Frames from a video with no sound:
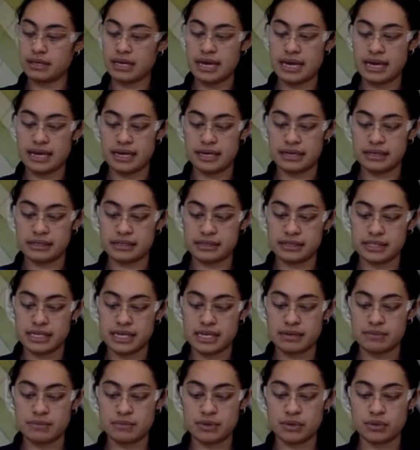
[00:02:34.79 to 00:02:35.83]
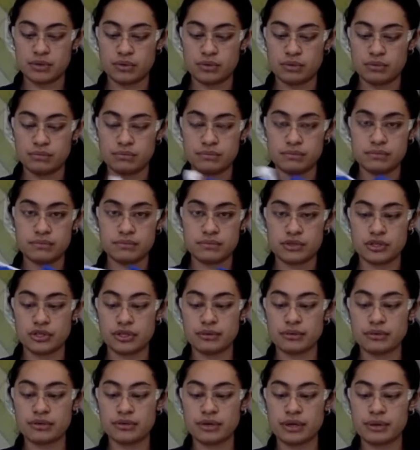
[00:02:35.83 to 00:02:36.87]
a 10 ml
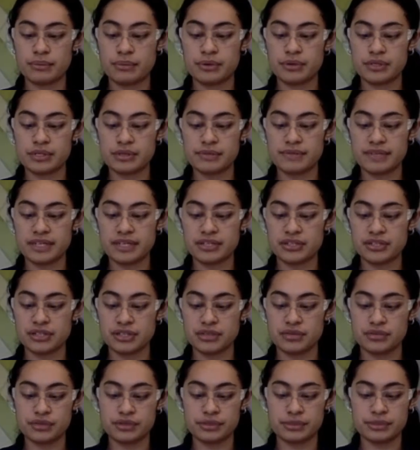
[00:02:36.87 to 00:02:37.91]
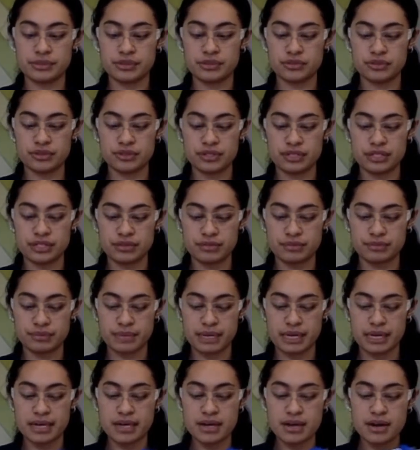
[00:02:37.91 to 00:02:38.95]
sodium chloride posi flush that's already been drug checked with
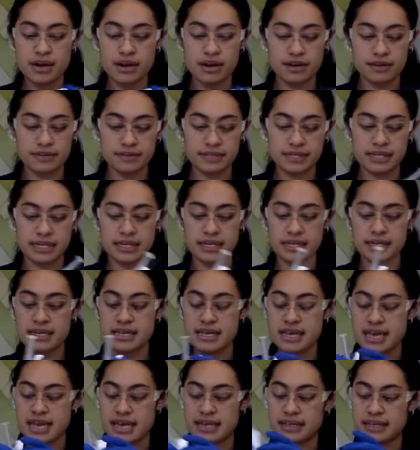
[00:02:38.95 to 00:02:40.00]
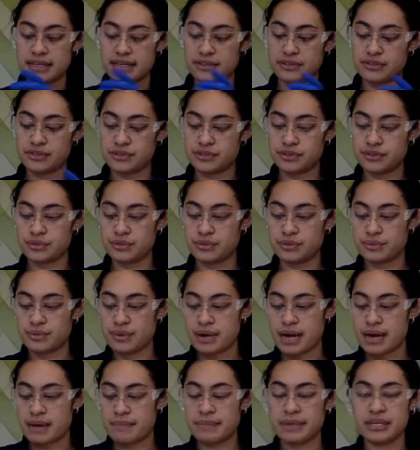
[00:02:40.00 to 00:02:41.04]
my offsider, and that is to
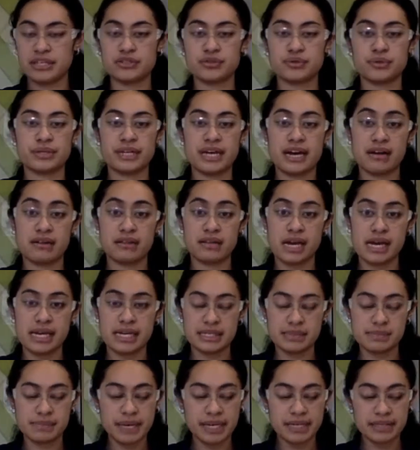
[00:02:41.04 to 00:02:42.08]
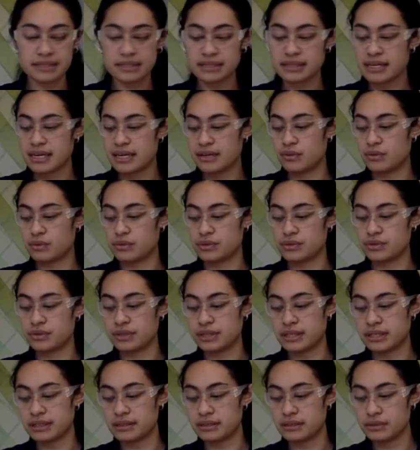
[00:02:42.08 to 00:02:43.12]
make sure that our line is patent and also
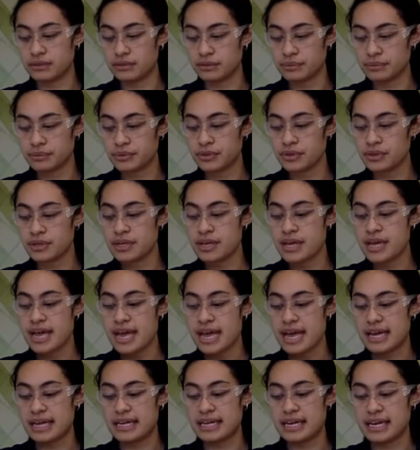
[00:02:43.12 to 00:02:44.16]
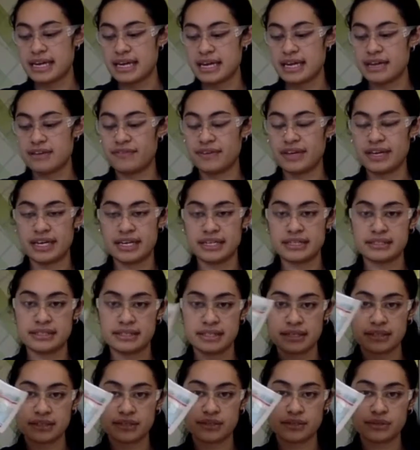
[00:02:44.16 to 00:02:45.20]
clear the lower port, and I have a
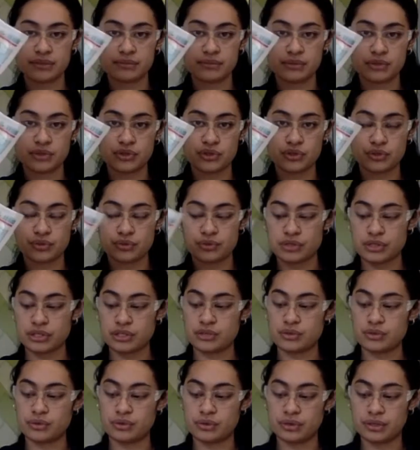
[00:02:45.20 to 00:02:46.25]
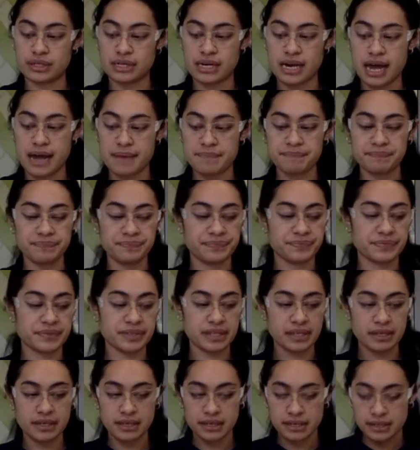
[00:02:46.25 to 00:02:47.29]
tegaderm to secure the line.
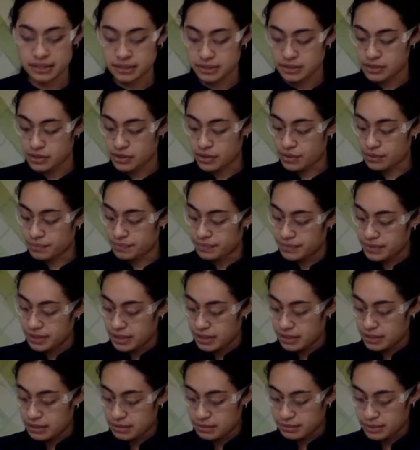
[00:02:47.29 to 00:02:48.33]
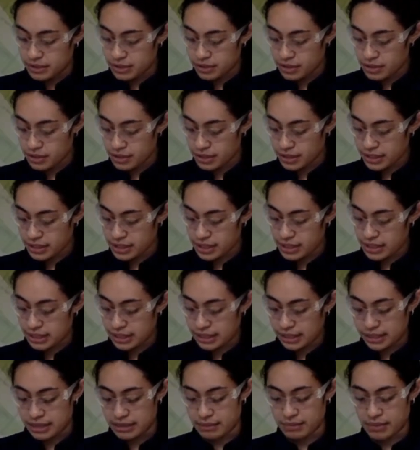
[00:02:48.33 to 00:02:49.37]
So I'm going to go ahead
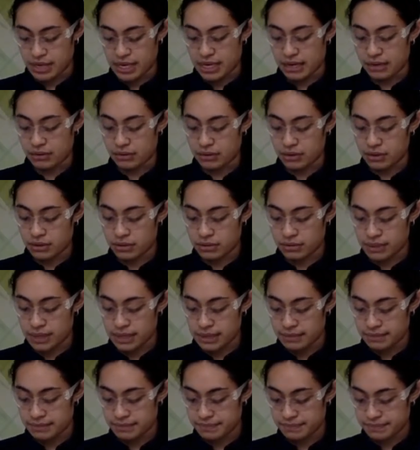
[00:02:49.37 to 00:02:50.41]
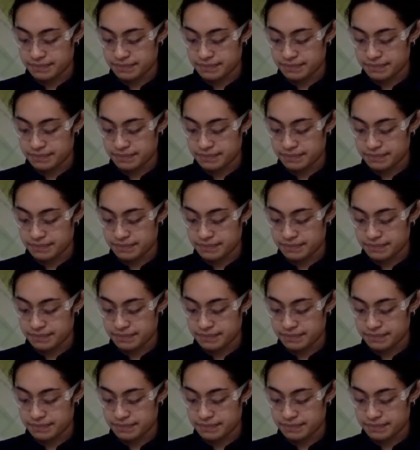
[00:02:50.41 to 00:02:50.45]
and get my alcohol wipe